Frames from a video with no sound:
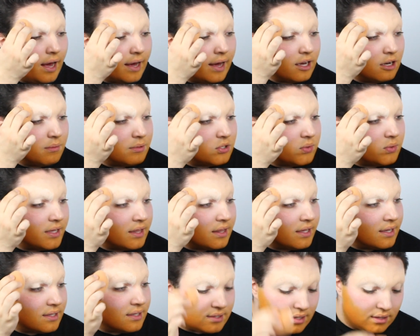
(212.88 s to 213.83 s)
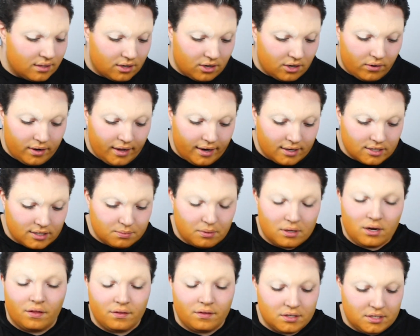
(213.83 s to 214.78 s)
I go between this and the Coty
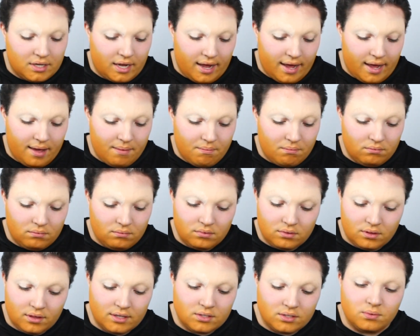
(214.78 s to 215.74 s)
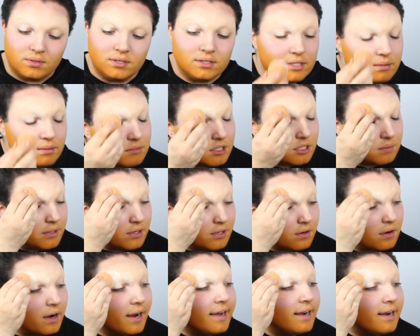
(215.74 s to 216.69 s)
Airspun all the time. This one seems to be
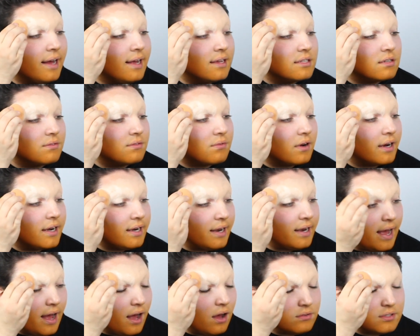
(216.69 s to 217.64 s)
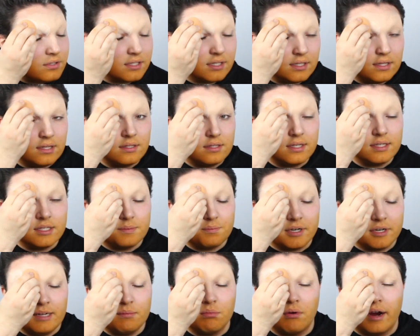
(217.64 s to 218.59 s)
great as of right now, just because it's
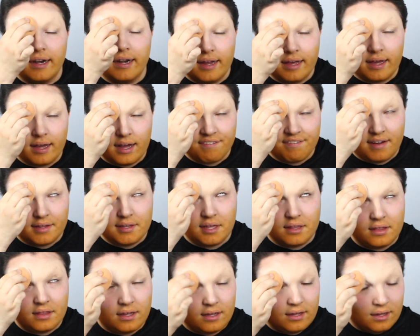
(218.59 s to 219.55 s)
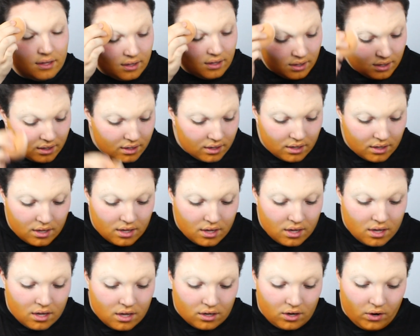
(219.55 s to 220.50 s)
pretty brightening. I find that the
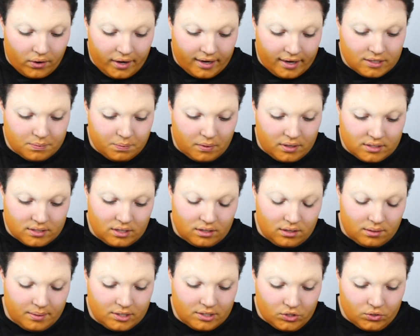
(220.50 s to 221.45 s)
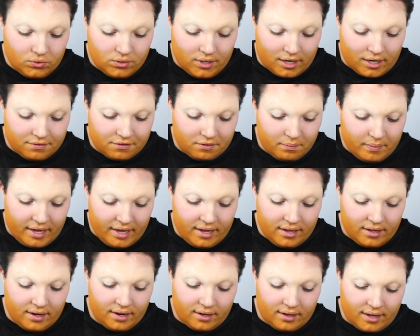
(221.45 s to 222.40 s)
Coty Airspun is a little bit too dark for
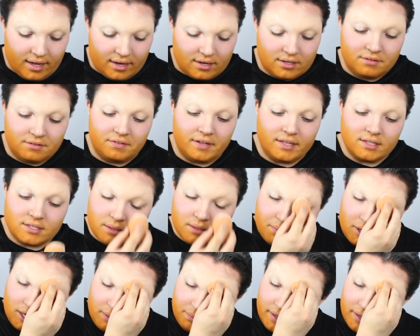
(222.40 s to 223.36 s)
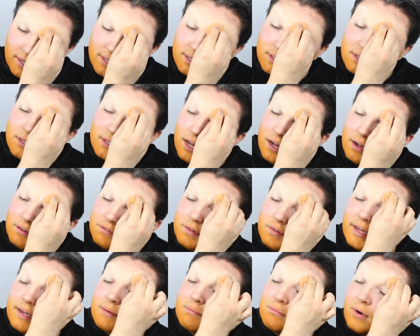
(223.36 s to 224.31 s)
me and it kind of defeats the purpose of
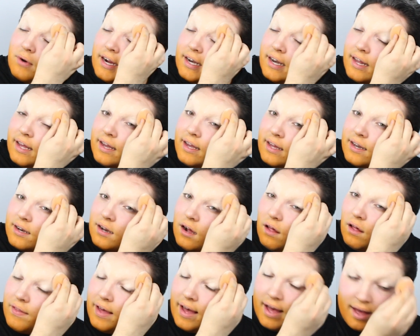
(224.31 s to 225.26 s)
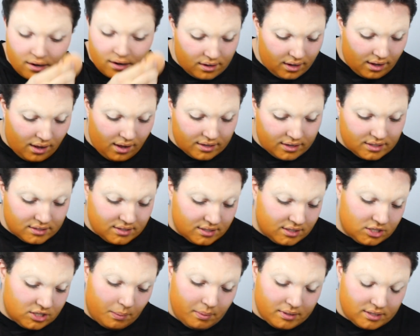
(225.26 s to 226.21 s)
like brightening and all that. It does a
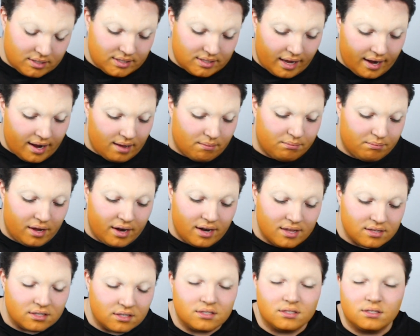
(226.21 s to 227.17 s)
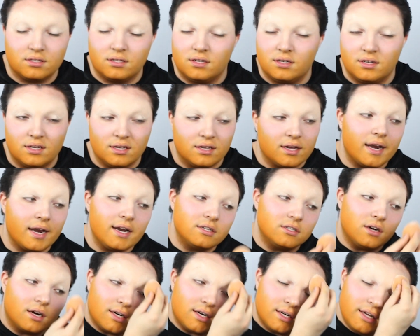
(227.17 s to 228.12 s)
good job at setting, but it's just kind of
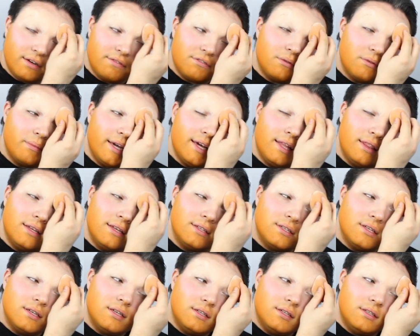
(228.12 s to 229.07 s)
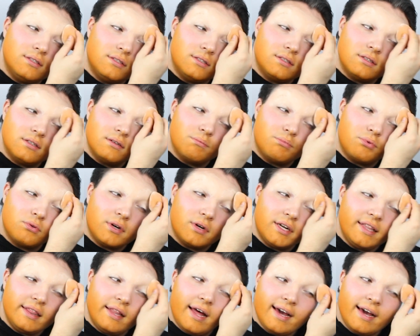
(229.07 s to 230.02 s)
darkening for me. And this is
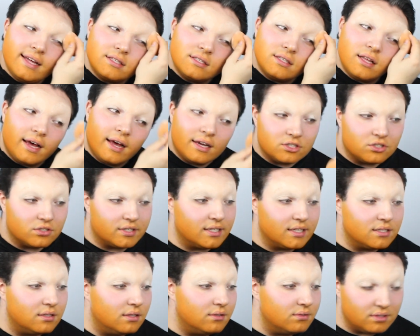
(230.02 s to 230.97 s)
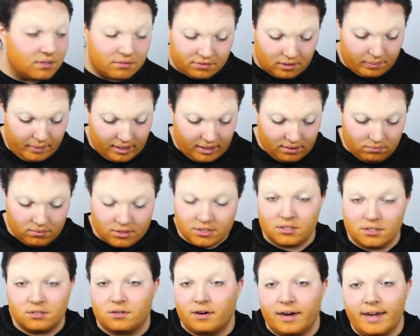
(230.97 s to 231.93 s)
pretty light / translucent for me, which
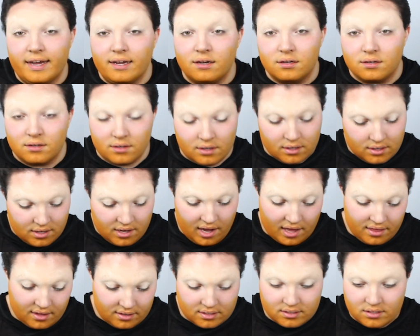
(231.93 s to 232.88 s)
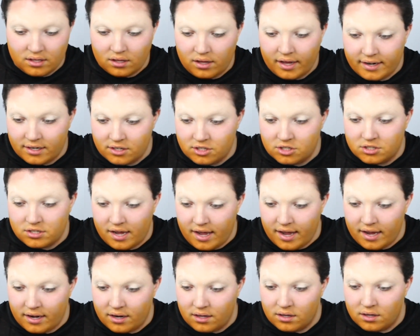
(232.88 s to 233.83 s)
is great. And this is the lightest
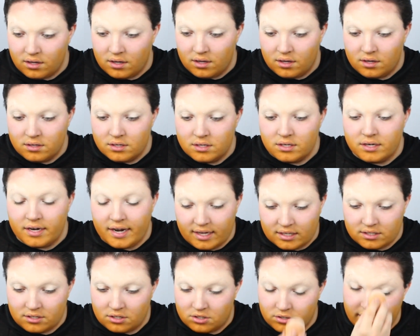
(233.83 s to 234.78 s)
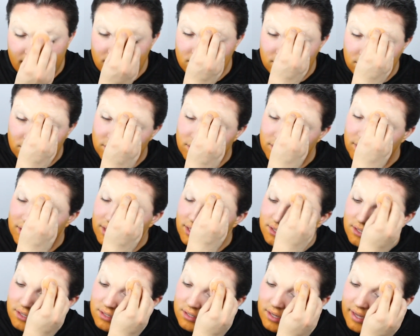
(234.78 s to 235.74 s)
shade next to translucent.
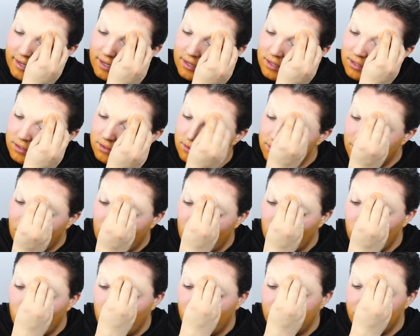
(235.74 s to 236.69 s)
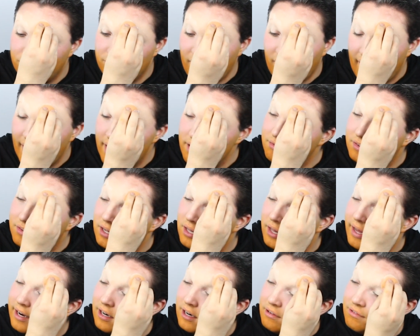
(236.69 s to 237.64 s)
This is like 05
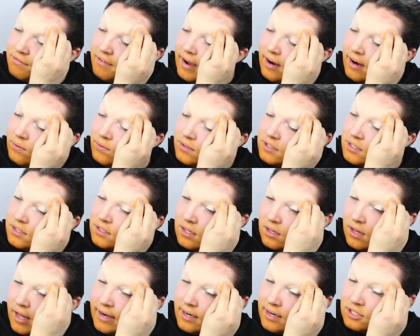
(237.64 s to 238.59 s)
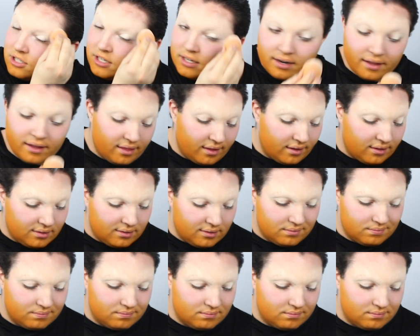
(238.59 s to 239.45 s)
Claire Fair, which is the lightest shade, I think.